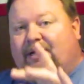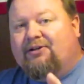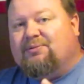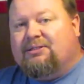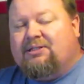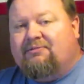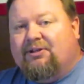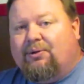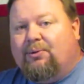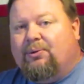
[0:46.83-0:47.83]
But here's what's
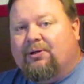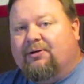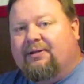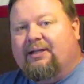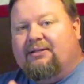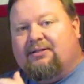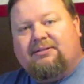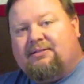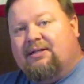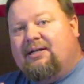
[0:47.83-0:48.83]
even cooler than
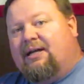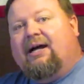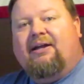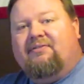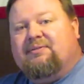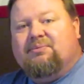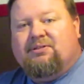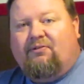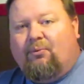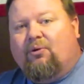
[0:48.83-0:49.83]
just I have some
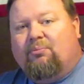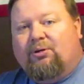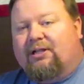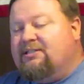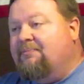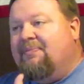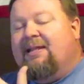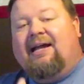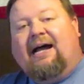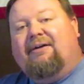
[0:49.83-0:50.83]
Civil War bullets.
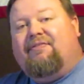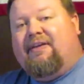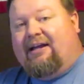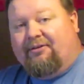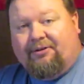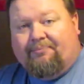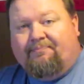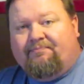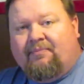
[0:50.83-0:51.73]
I found them.